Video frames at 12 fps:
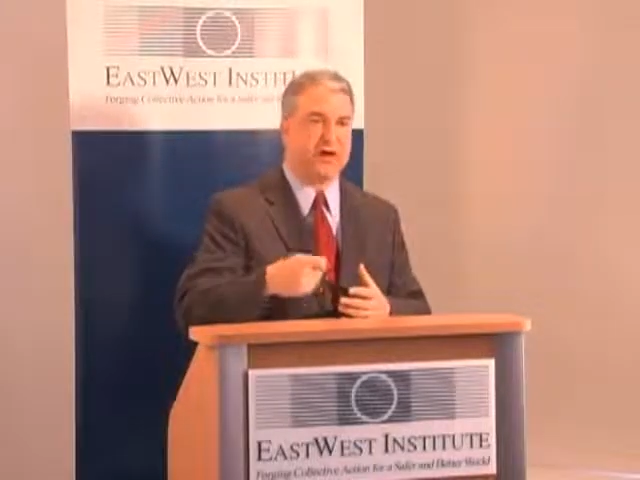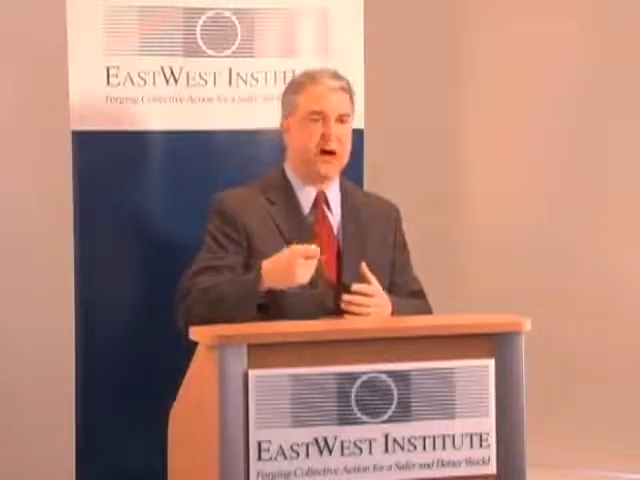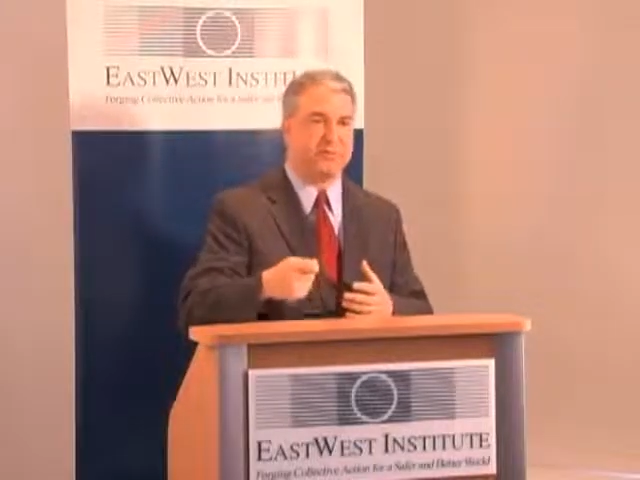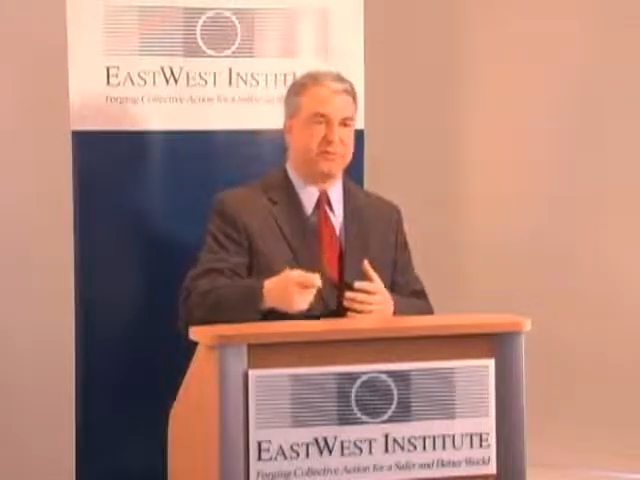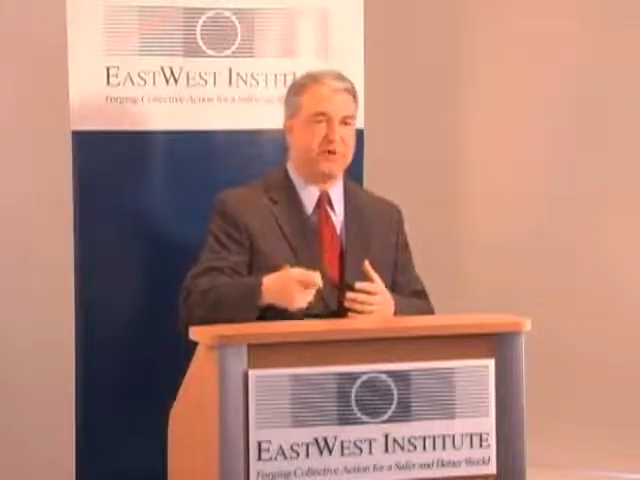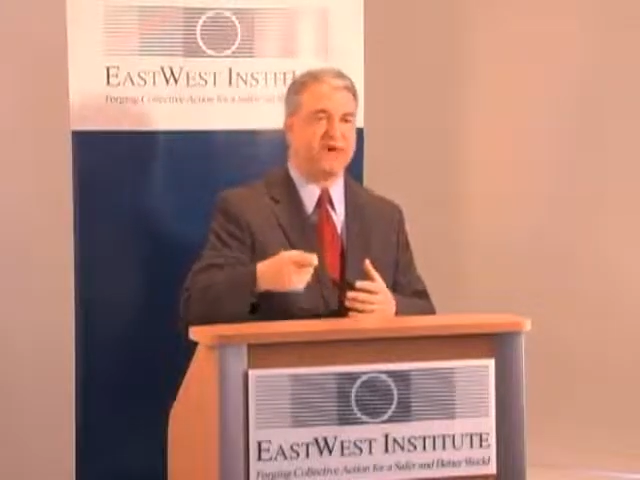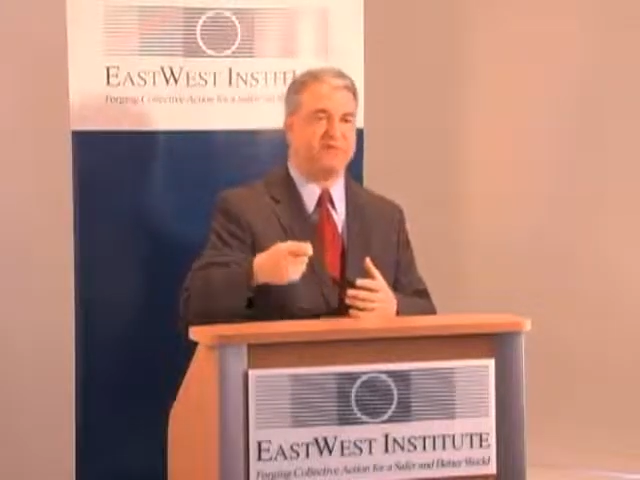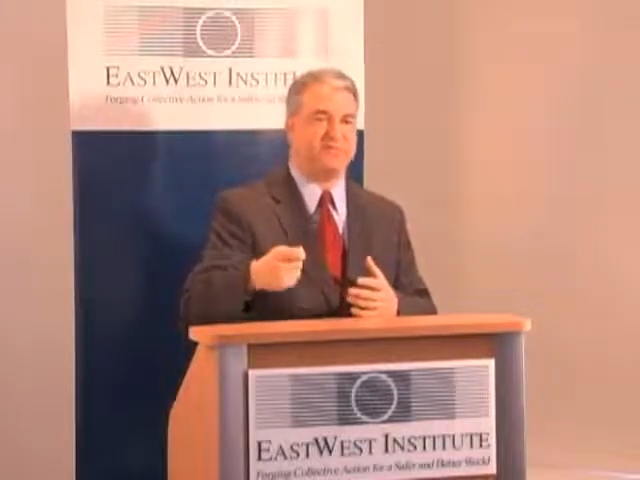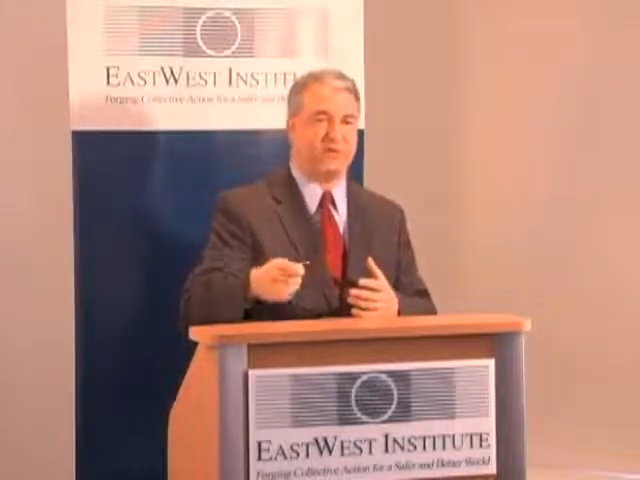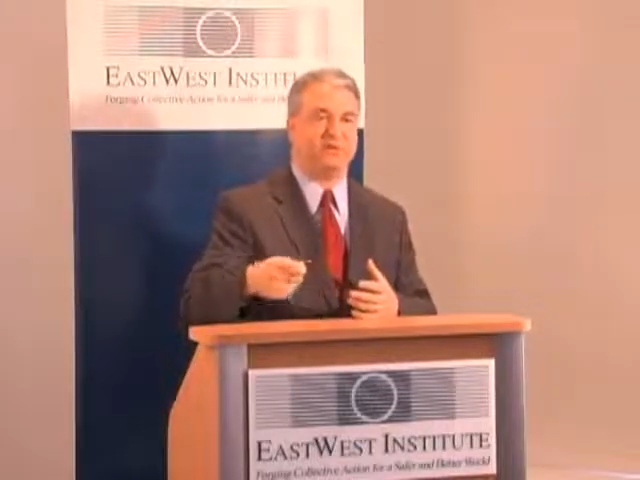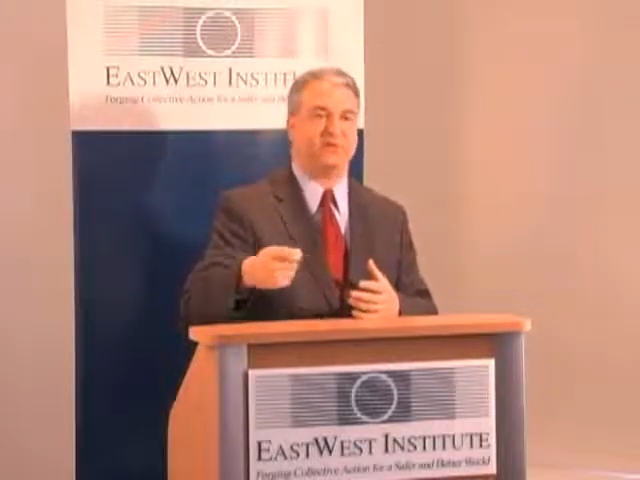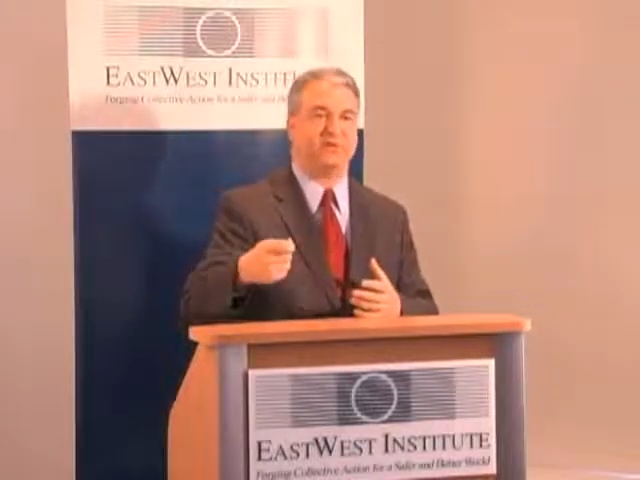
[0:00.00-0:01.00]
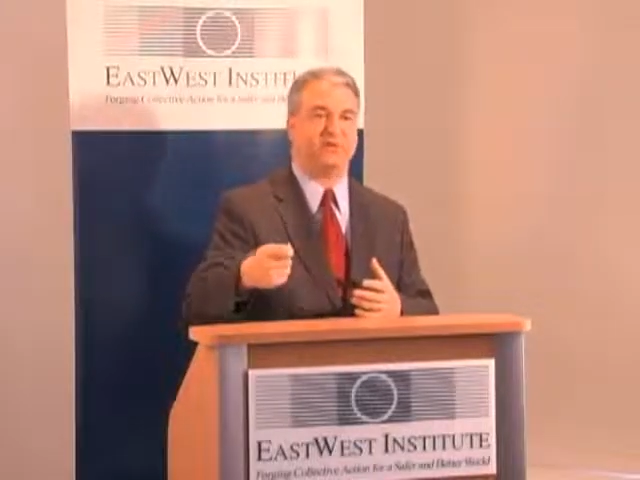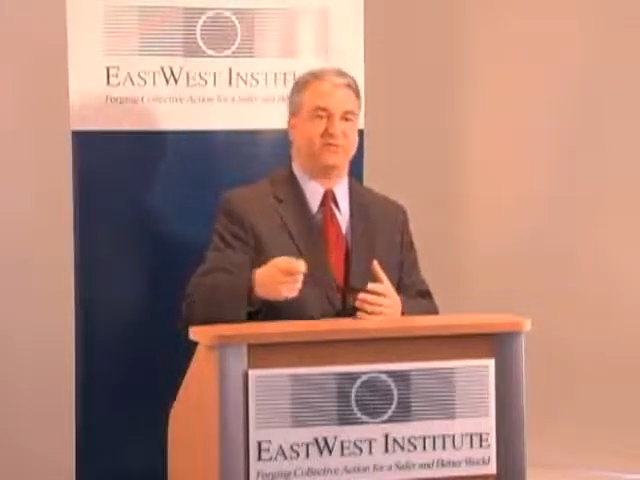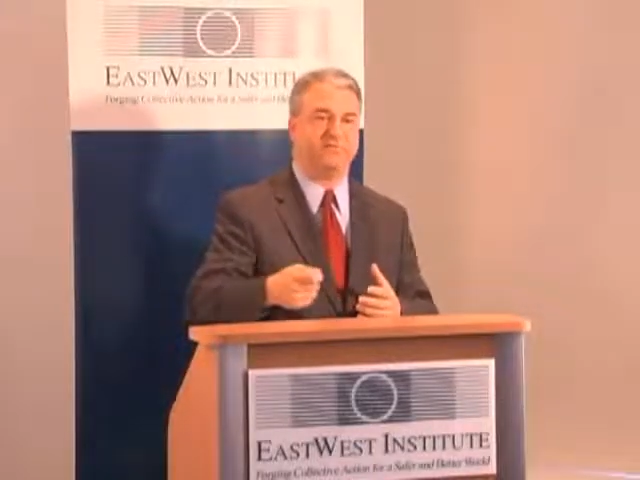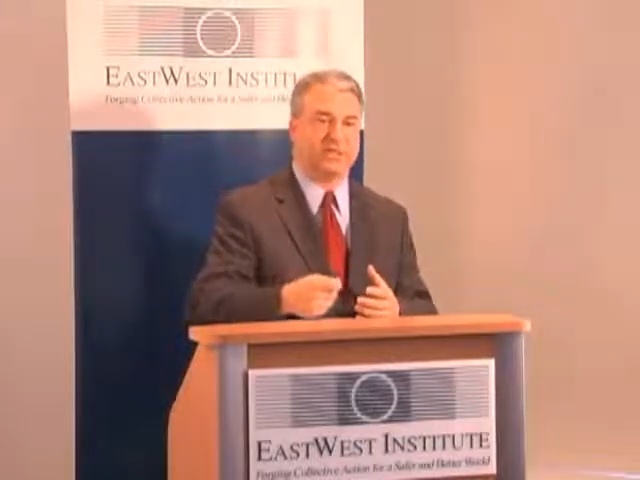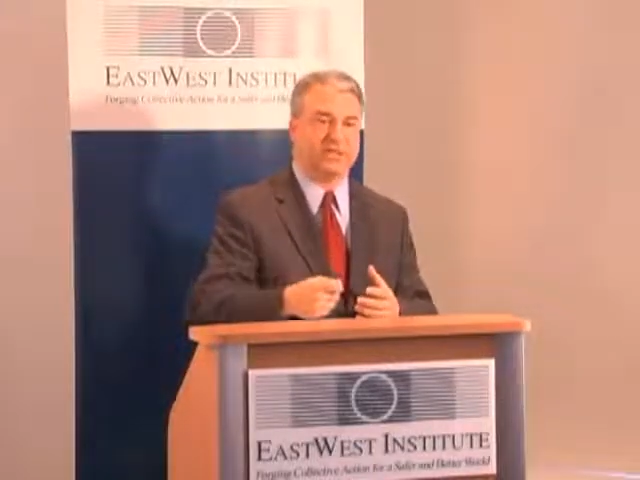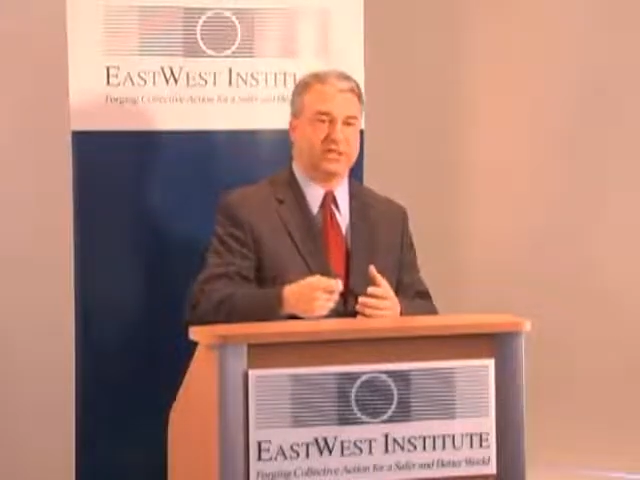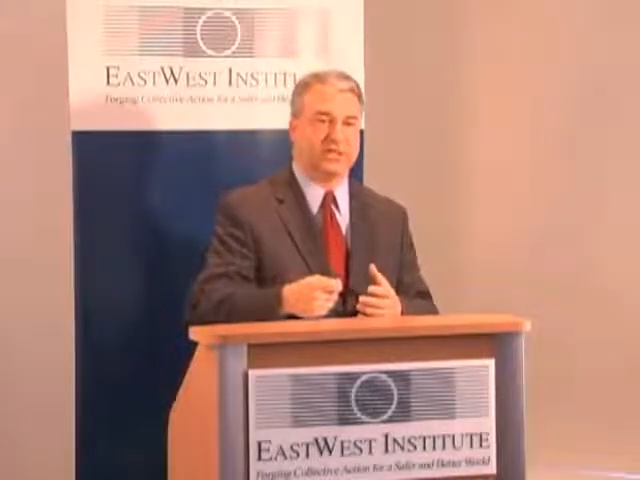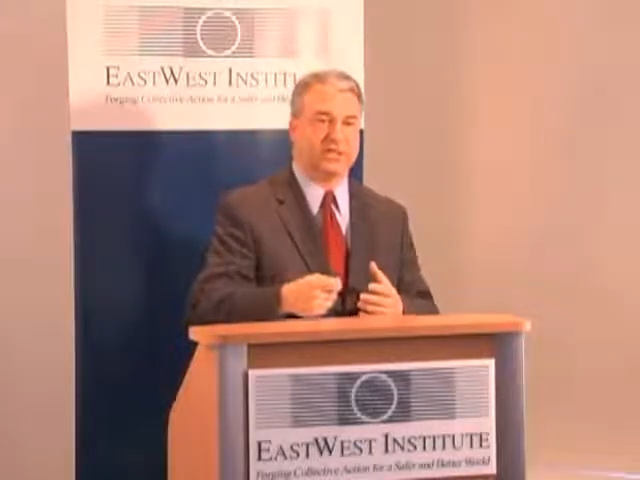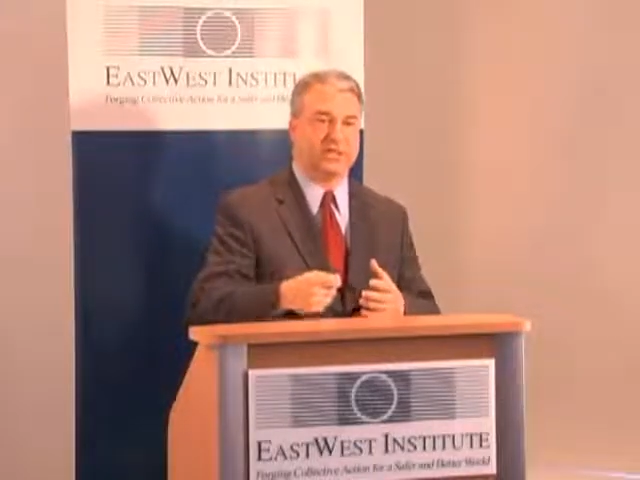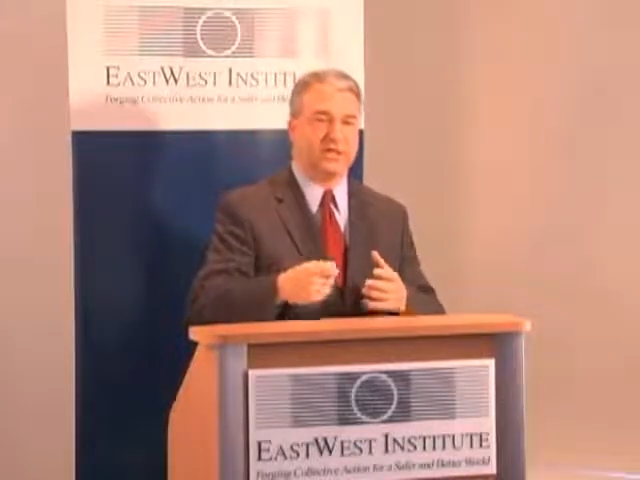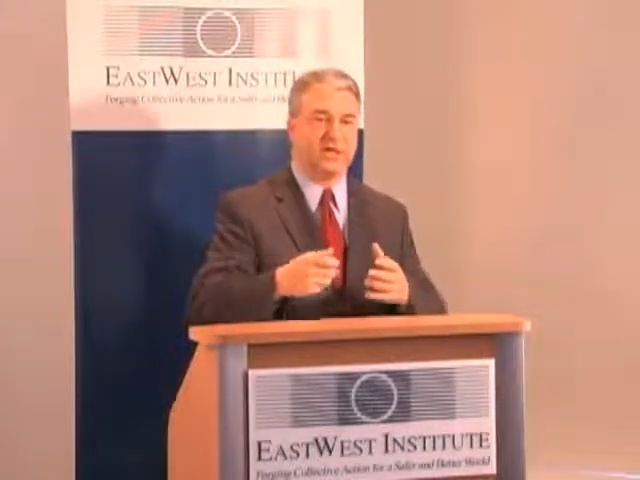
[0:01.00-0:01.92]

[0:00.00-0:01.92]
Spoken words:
operate effectively or efficiently.